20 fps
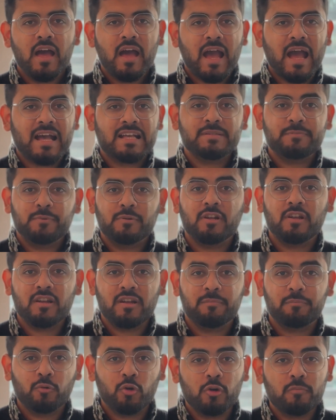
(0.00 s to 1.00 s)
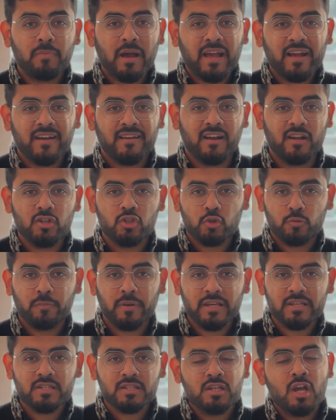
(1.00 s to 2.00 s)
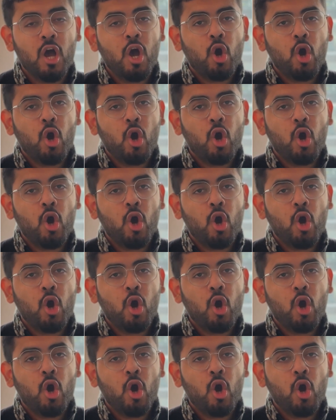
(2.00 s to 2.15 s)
As per a report by Crunchbase,